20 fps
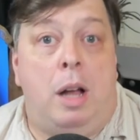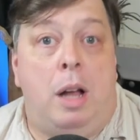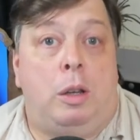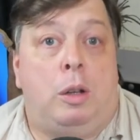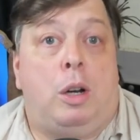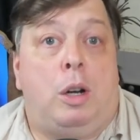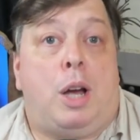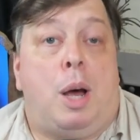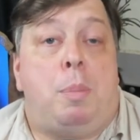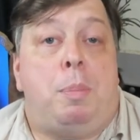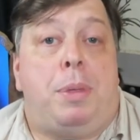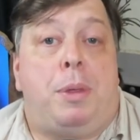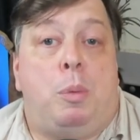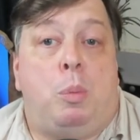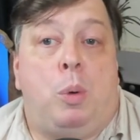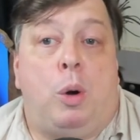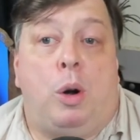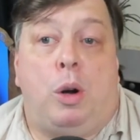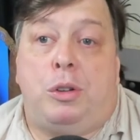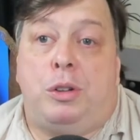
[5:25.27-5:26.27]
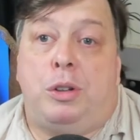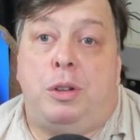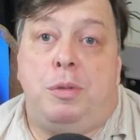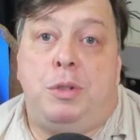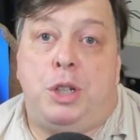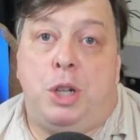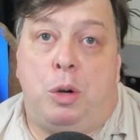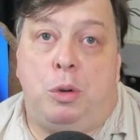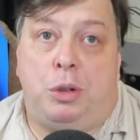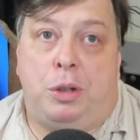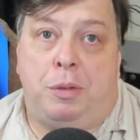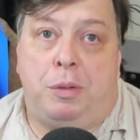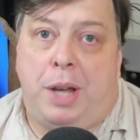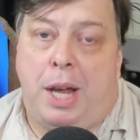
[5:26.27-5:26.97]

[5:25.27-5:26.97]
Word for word: look up the works of Joseph